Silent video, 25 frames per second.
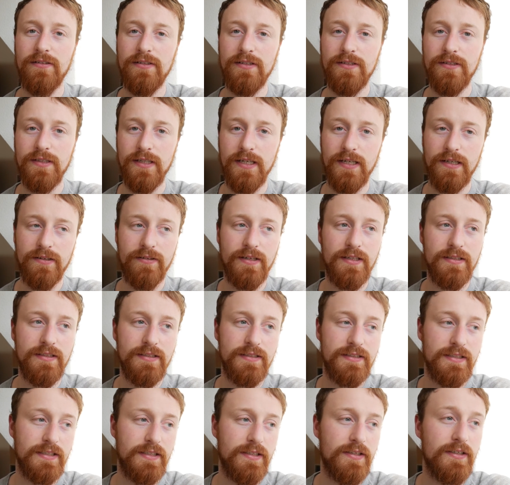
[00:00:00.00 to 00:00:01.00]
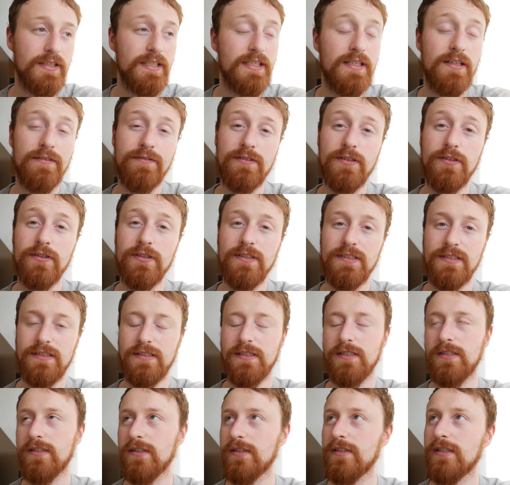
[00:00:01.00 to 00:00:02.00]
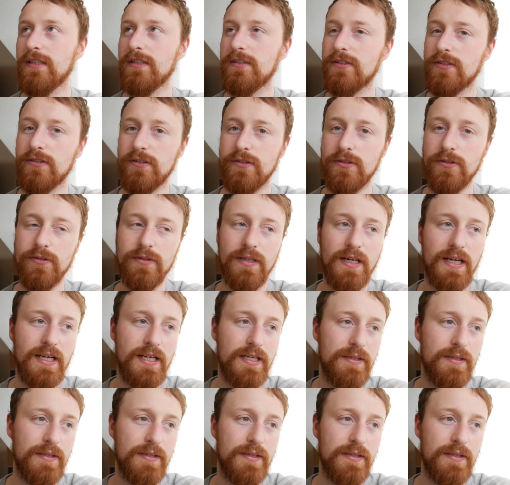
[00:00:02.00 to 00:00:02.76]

to get around the security. And of course, security through